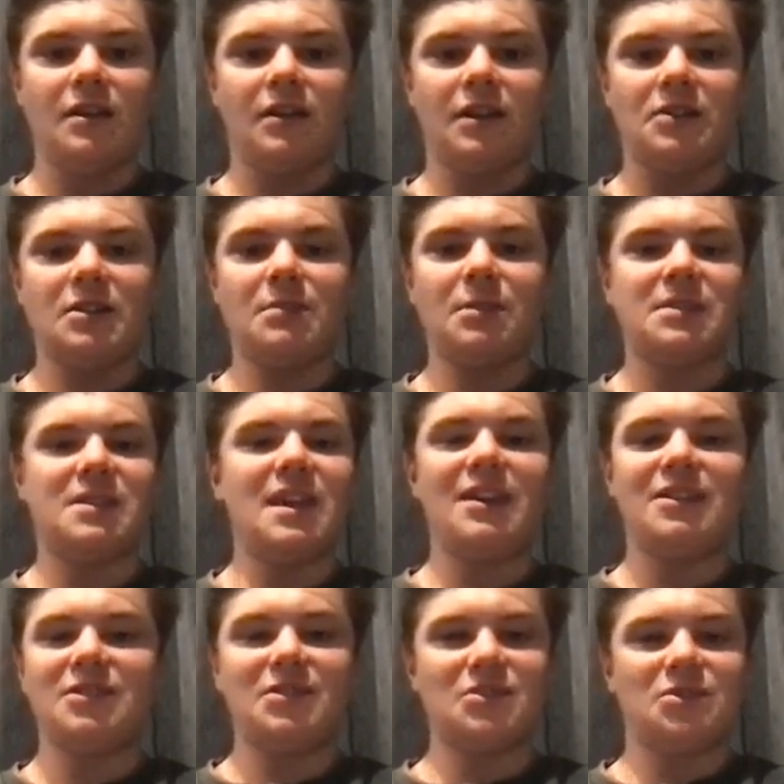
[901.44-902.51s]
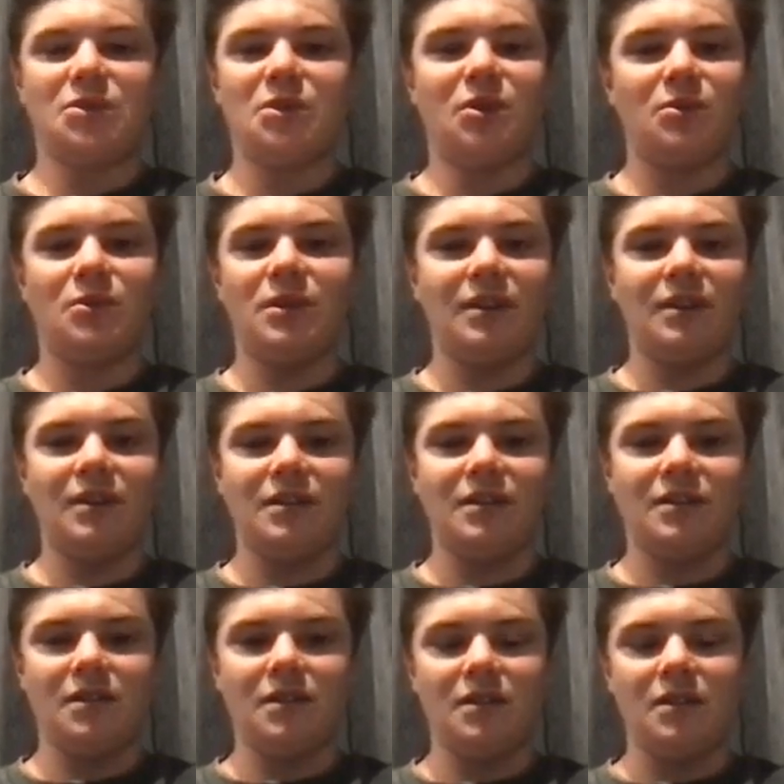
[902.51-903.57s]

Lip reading: like similar tactics or not really?